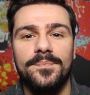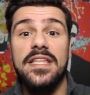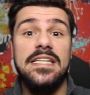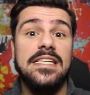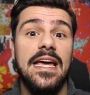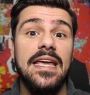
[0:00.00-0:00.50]

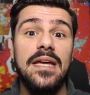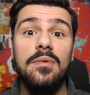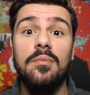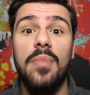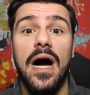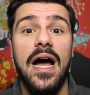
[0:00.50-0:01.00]
The setting in
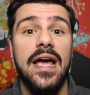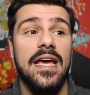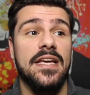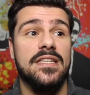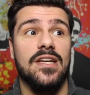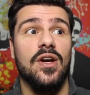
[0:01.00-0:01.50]
Mumbai
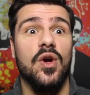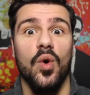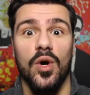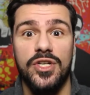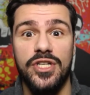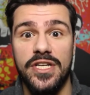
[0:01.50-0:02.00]
is
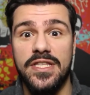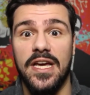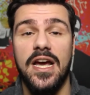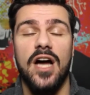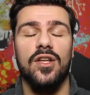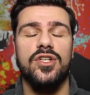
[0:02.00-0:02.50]
gorgeous. The
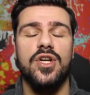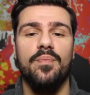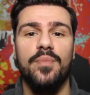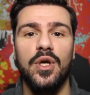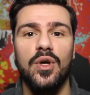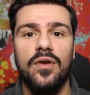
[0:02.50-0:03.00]
colors are
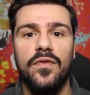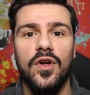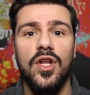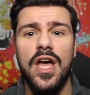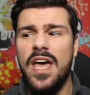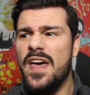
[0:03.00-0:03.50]
beautiful.